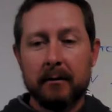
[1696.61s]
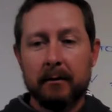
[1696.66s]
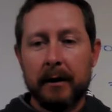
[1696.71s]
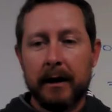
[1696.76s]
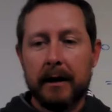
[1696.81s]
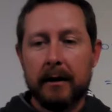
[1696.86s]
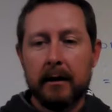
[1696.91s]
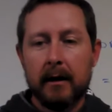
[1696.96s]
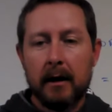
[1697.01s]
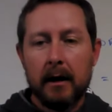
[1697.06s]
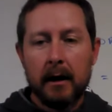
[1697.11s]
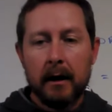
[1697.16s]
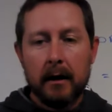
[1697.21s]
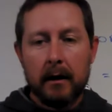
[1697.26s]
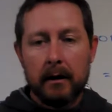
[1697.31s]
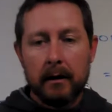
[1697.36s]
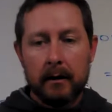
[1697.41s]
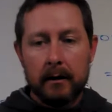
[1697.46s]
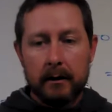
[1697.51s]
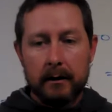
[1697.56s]
but
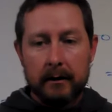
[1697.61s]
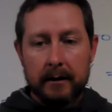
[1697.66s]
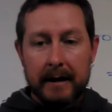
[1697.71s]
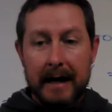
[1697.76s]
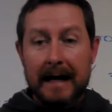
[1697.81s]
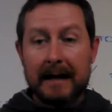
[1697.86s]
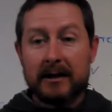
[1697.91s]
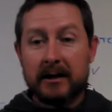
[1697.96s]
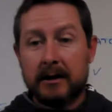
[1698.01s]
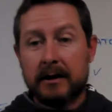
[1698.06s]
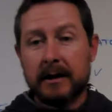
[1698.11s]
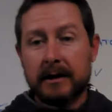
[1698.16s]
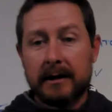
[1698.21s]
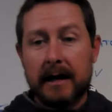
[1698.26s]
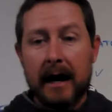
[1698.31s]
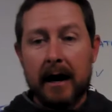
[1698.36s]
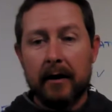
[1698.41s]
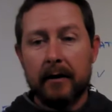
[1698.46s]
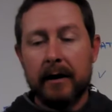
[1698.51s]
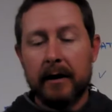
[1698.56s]
that's just
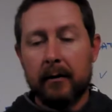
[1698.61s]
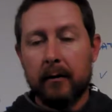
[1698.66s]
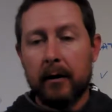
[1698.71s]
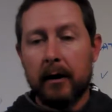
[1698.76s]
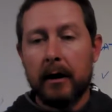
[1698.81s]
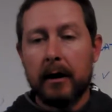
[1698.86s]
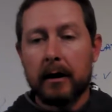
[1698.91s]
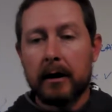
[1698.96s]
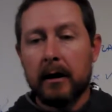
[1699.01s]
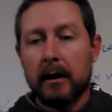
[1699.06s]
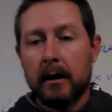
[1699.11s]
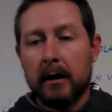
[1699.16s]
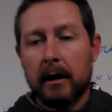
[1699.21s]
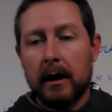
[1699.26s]
how they work.